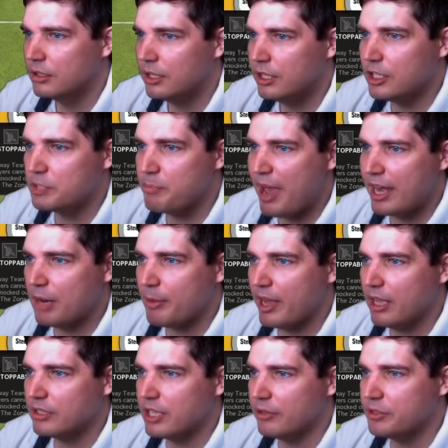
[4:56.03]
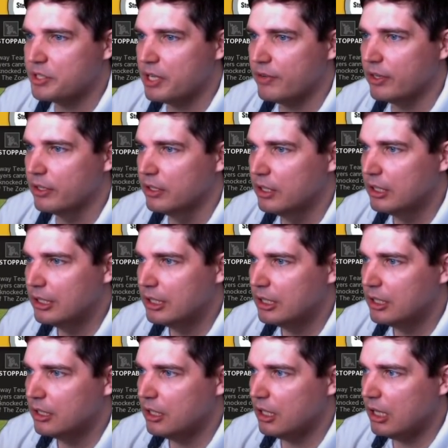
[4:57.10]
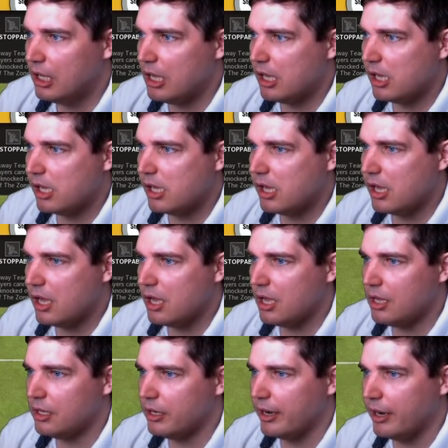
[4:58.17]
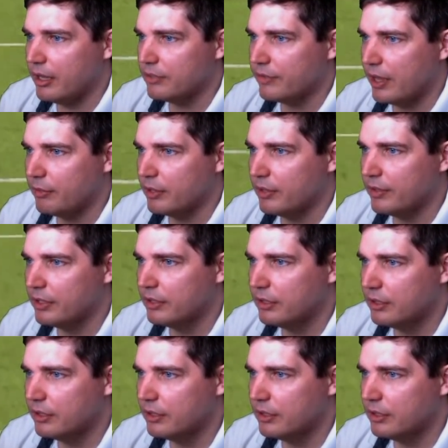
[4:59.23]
He just manned up my outside receiver. All right, that's fine, whatever.